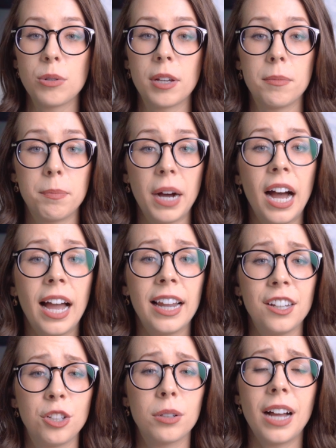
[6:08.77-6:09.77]
can buy
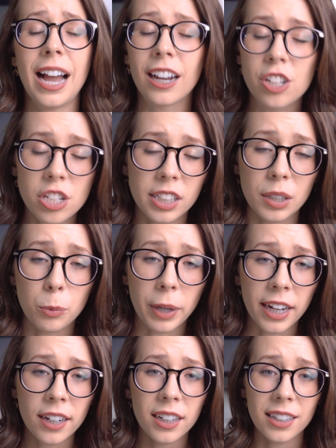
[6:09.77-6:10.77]
and you'll actually
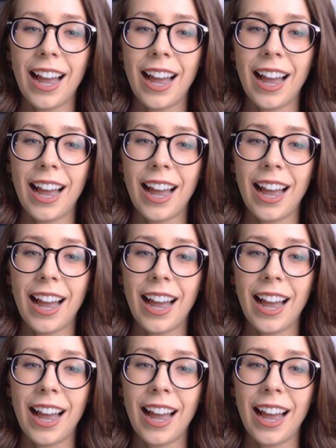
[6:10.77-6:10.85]
wear.